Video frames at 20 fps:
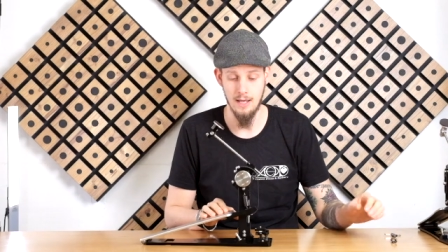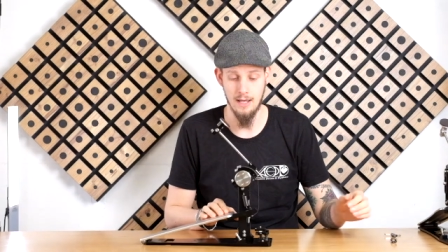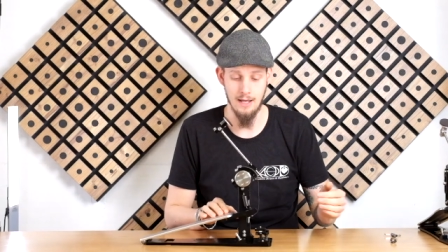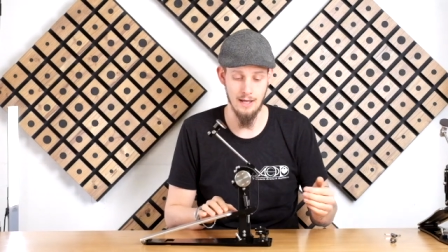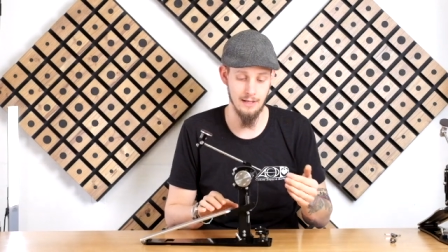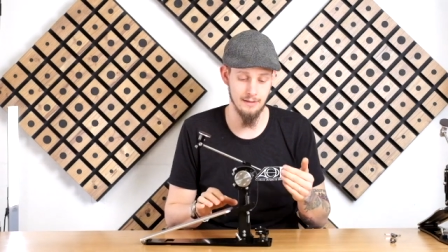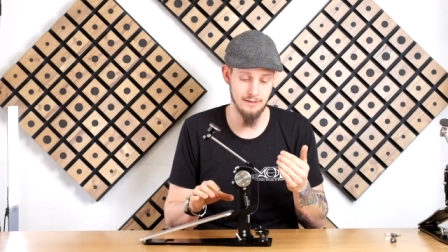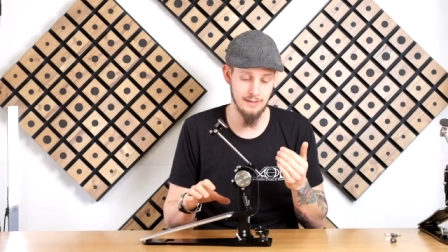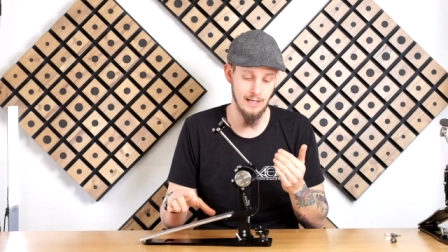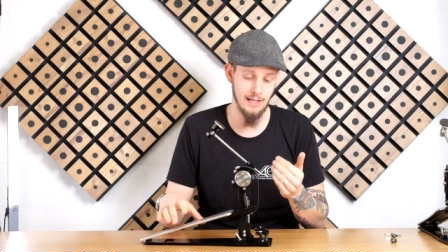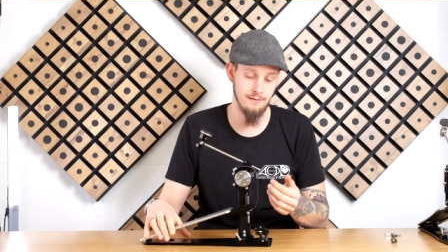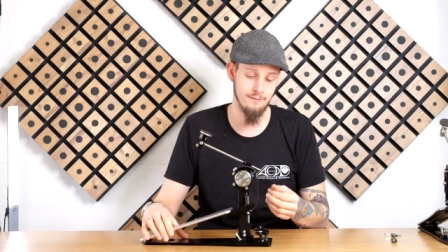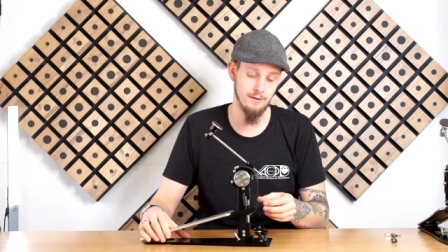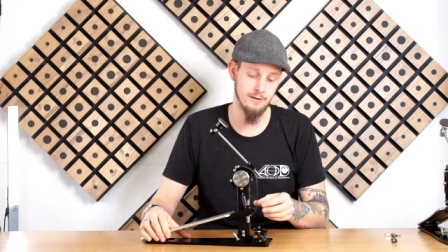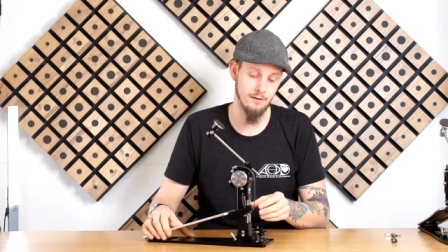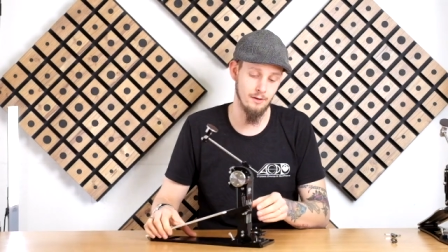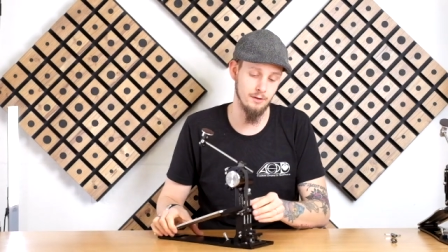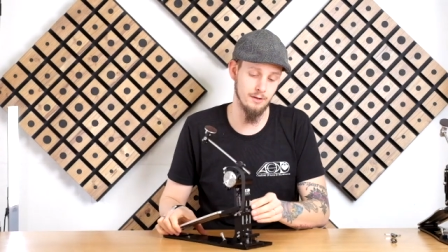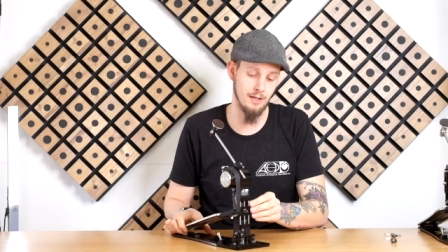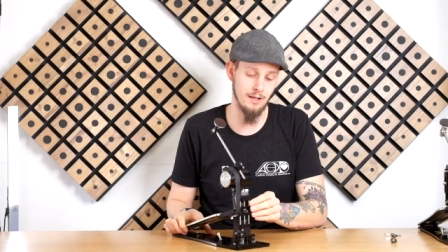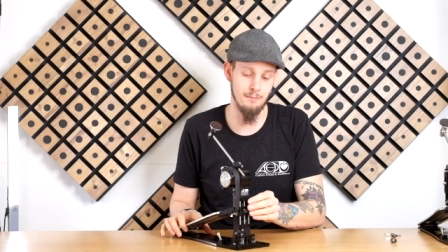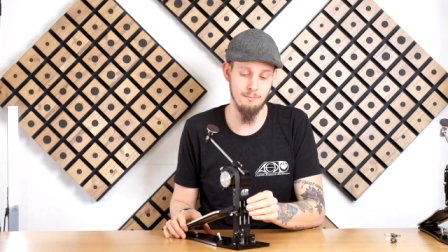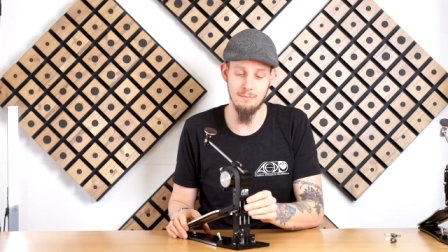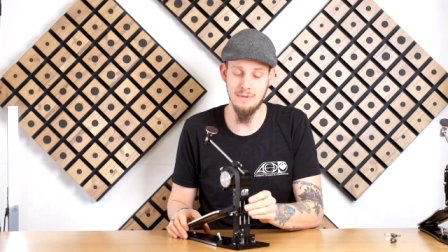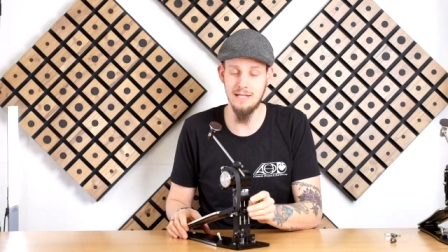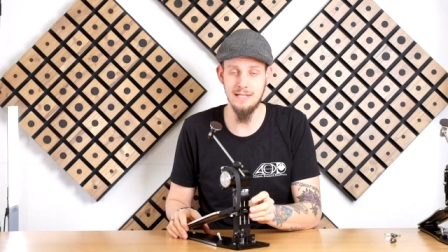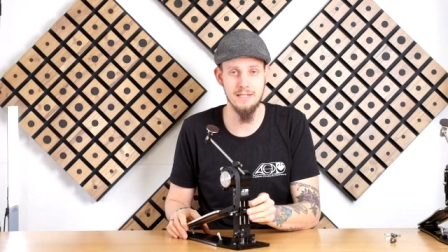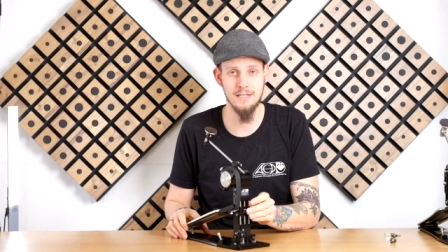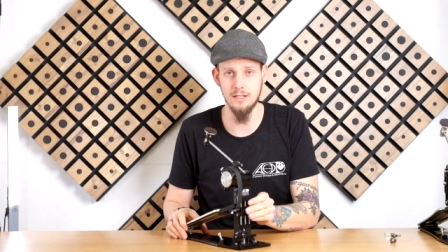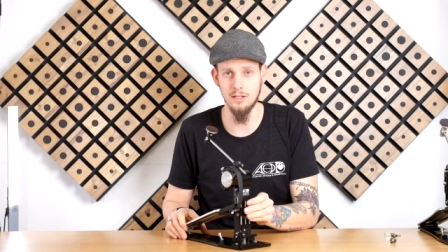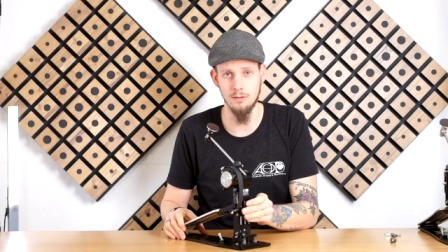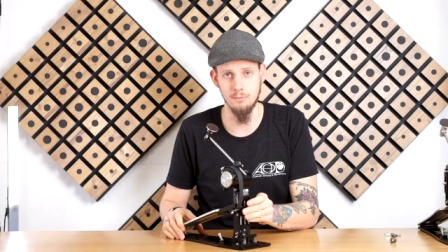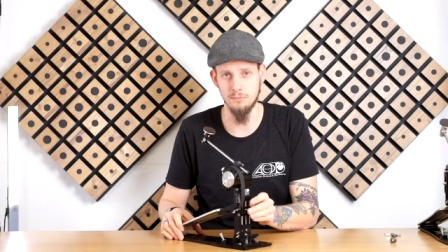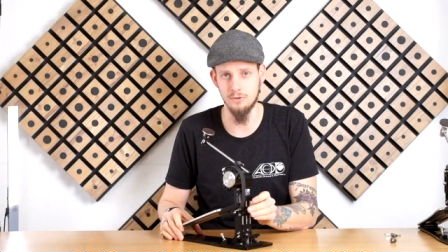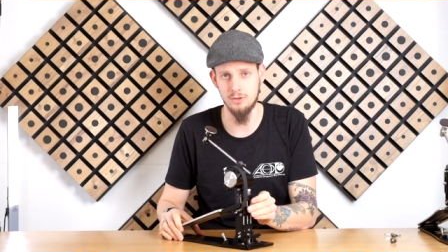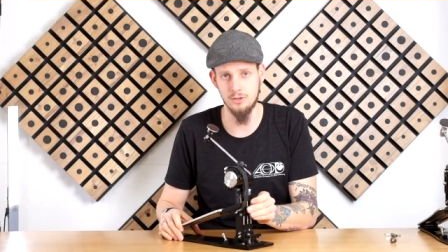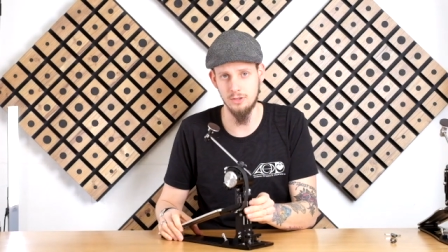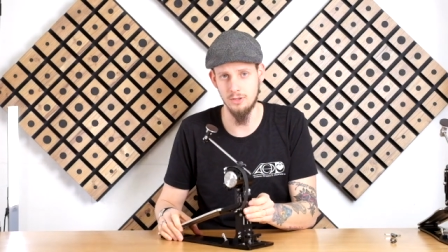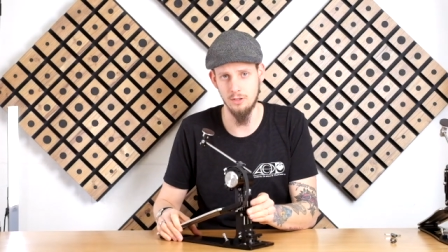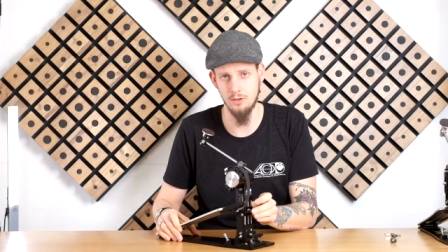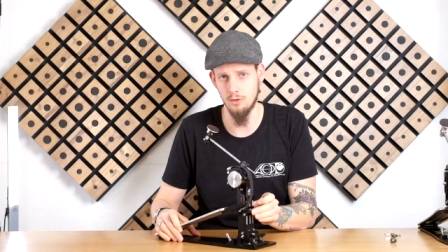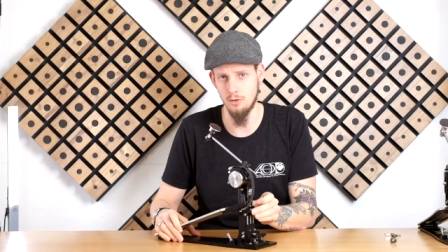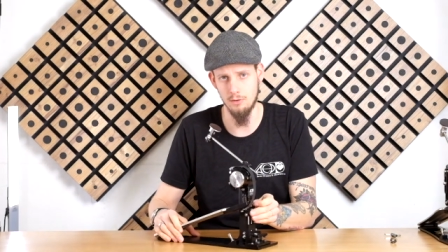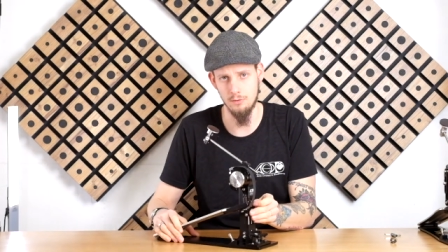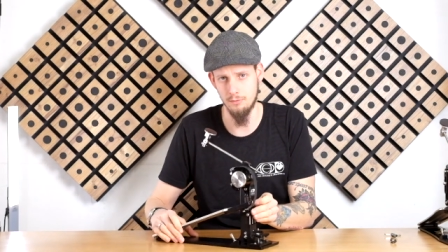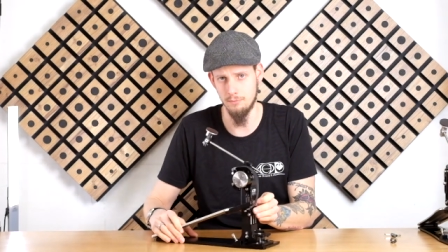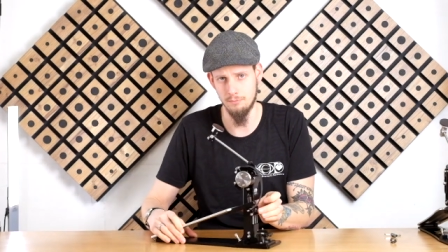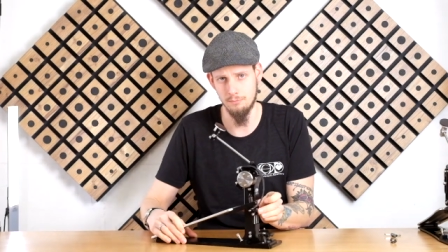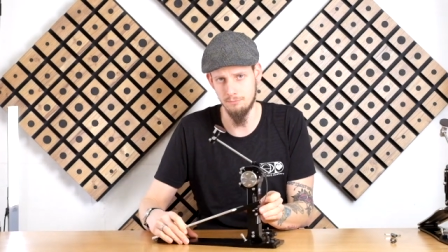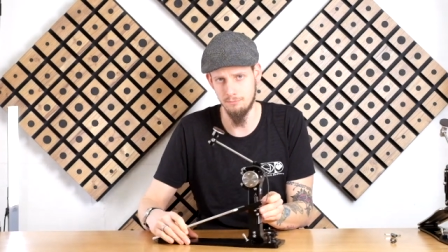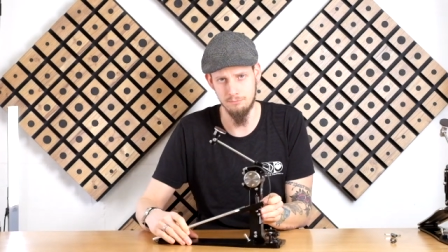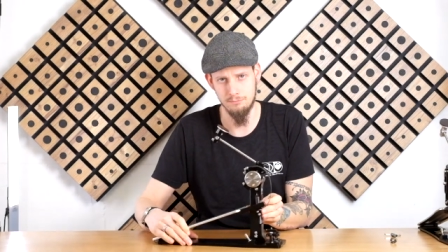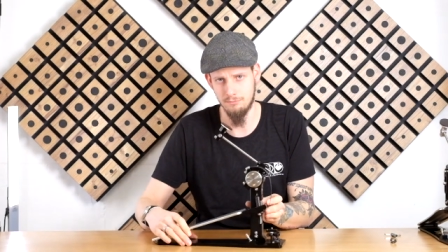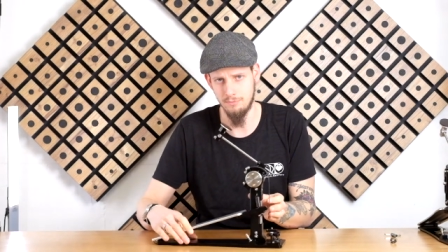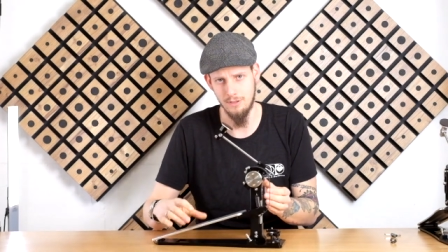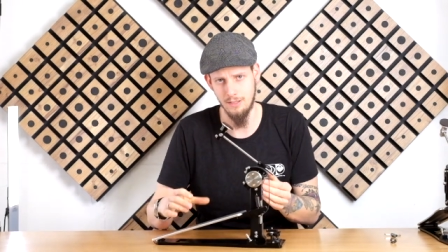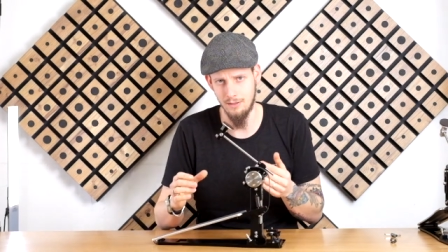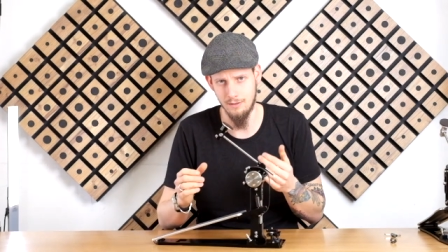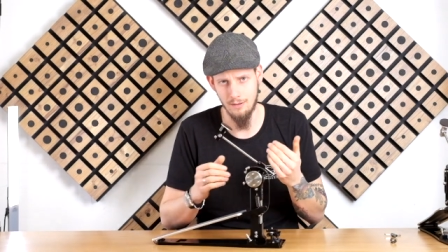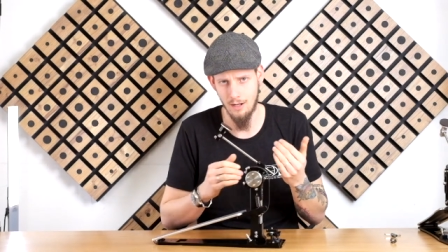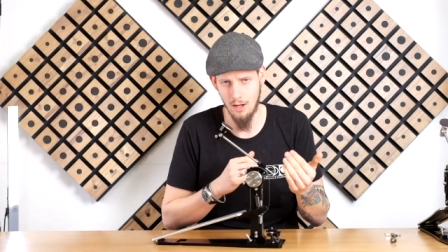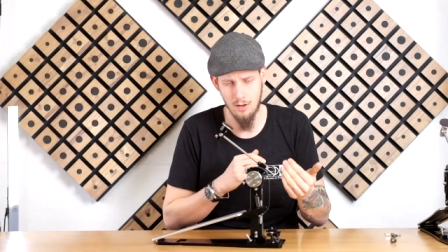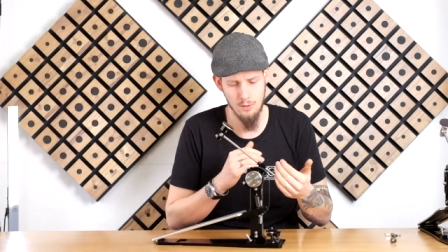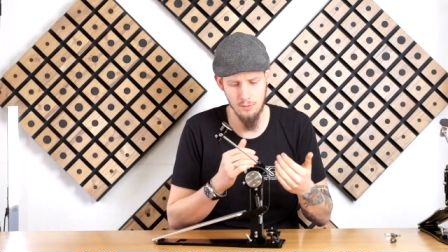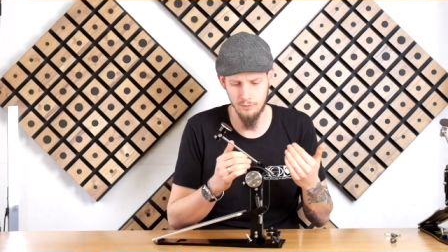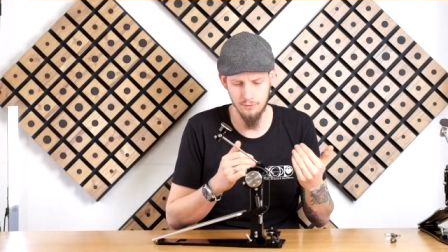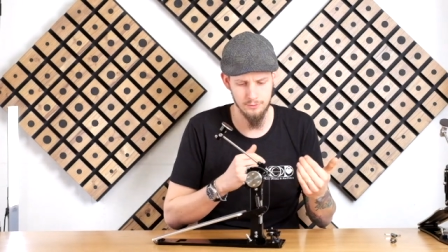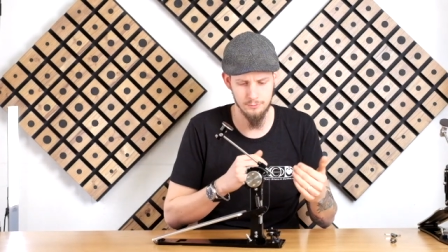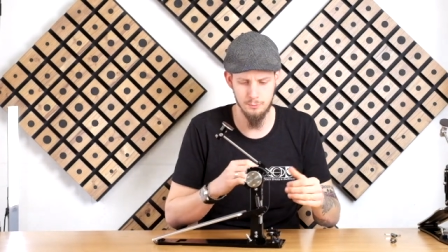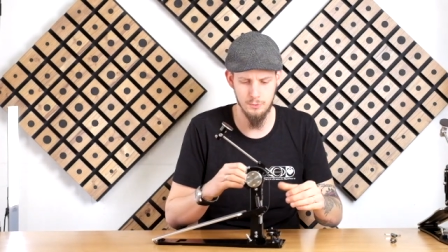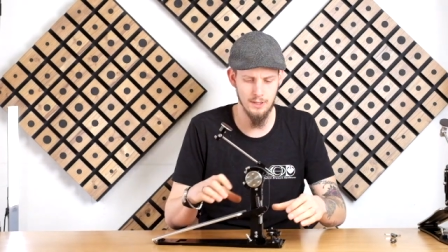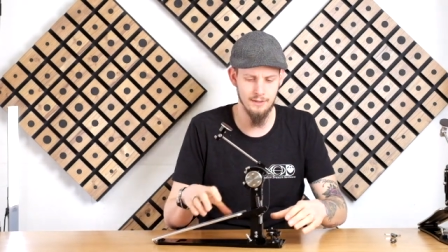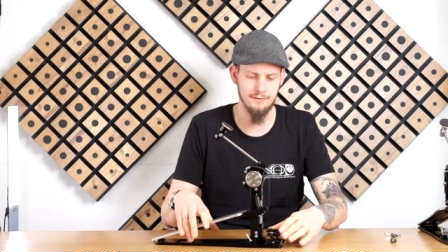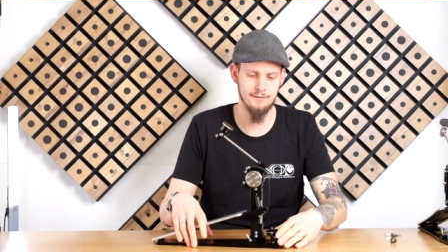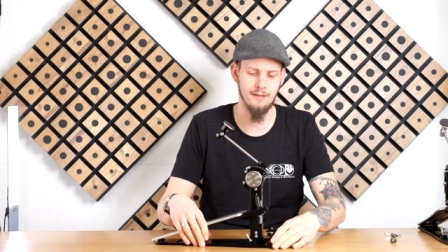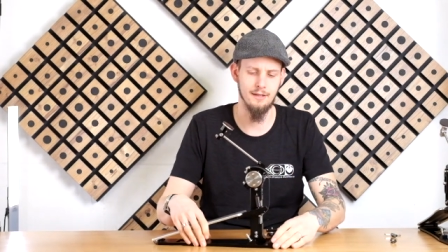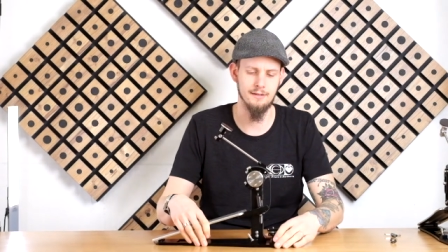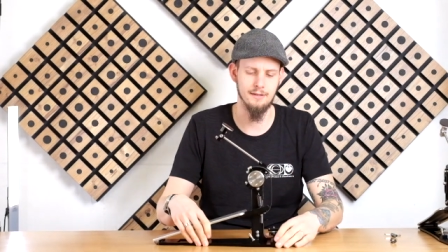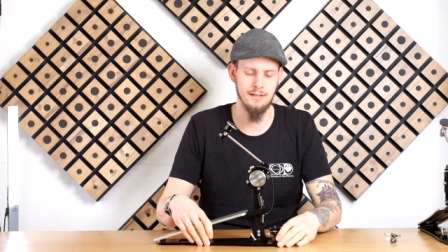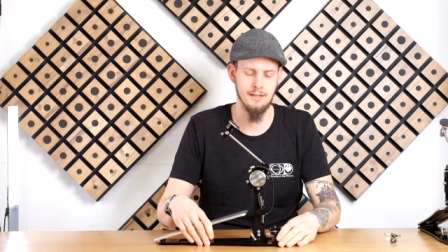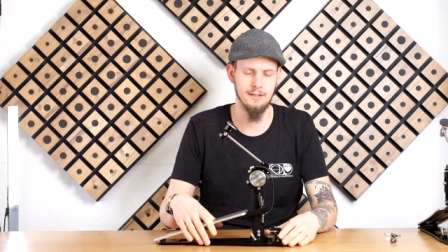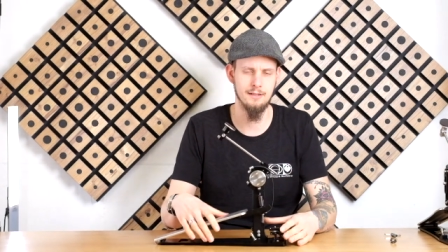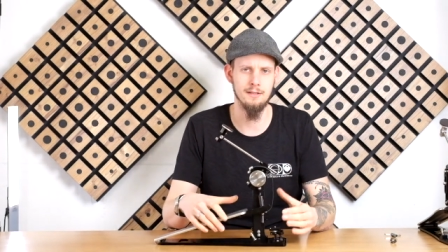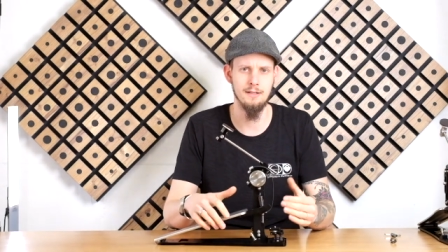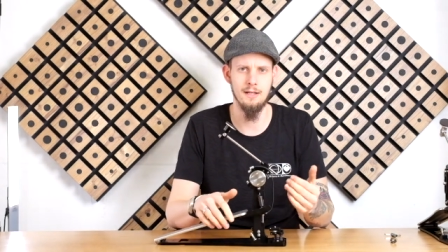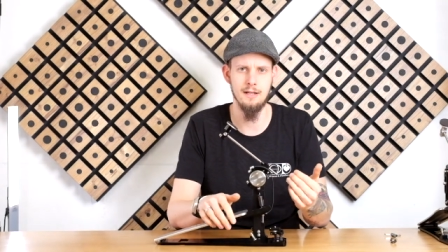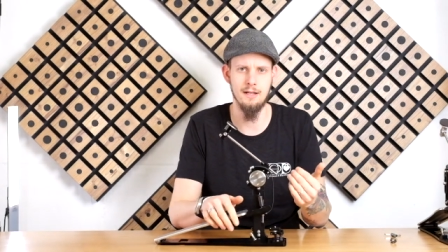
and even on a medium to low spring setting,